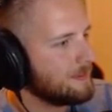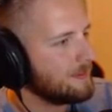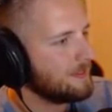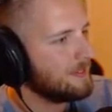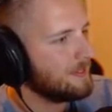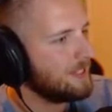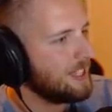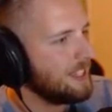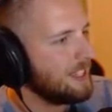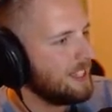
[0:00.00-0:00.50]

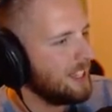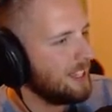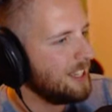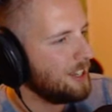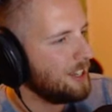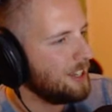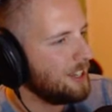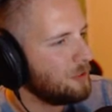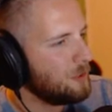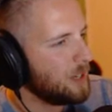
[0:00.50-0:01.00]
Didn't he
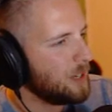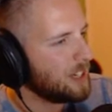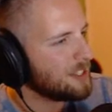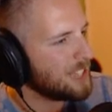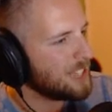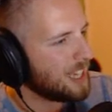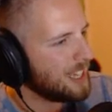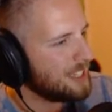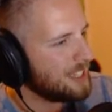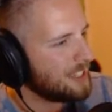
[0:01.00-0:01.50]
go weird
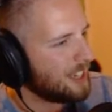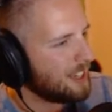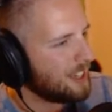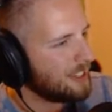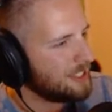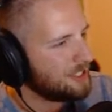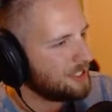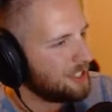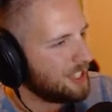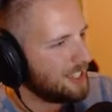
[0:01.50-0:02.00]

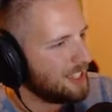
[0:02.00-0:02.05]
Scientology?